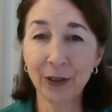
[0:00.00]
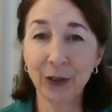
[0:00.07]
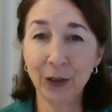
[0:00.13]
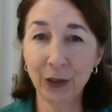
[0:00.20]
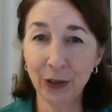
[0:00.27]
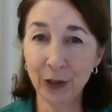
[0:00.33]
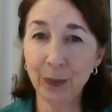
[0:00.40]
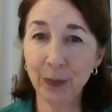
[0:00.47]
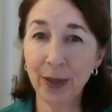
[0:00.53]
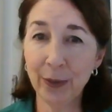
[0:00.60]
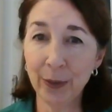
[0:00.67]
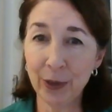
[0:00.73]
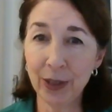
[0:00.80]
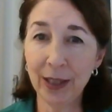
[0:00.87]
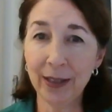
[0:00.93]
you're going to be
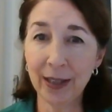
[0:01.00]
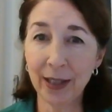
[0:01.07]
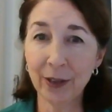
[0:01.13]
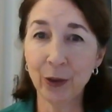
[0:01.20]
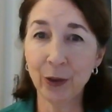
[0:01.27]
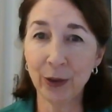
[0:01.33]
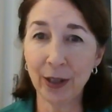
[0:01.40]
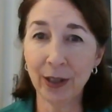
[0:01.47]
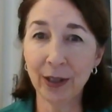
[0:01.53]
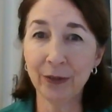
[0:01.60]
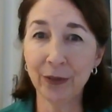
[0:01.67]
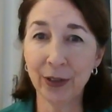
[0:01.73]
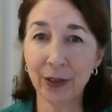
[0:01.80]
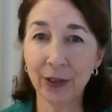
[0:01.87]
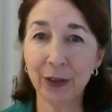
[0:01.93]
able to eat that whole
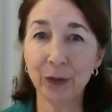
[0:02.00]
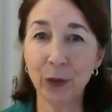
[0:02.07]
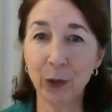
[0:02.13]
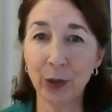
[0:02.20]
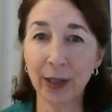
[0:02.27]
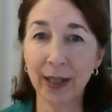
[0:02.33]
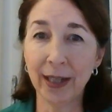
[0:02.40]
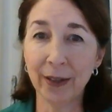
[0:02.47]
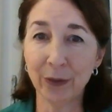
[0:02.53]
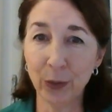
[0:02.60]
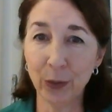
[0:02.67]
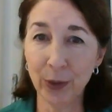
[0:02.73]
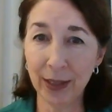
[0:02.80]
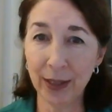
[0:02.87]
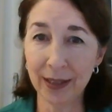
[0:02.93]
elephant in four and a half
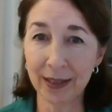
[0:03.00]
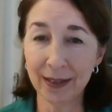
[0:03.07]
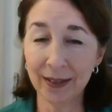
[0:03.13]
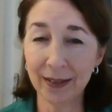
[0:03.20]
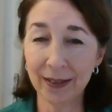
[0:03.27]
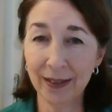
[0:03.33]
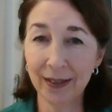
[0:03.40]
weeks.